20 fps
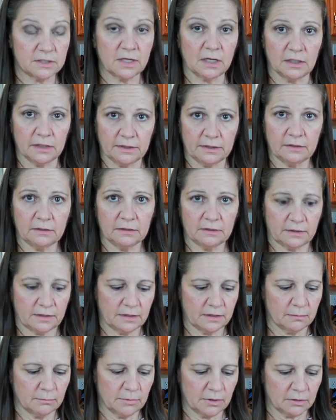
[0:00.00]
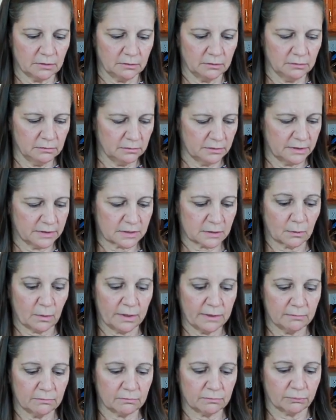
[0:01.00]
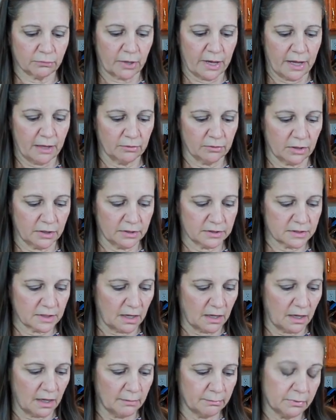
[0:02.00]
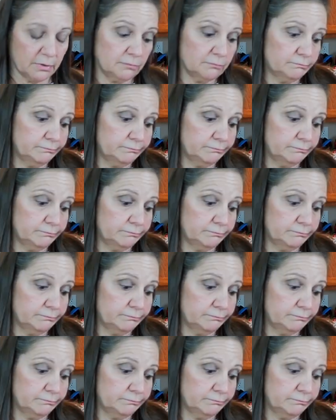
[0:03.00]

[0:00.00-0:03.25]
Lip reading: done in the middle. It's quite brown on top,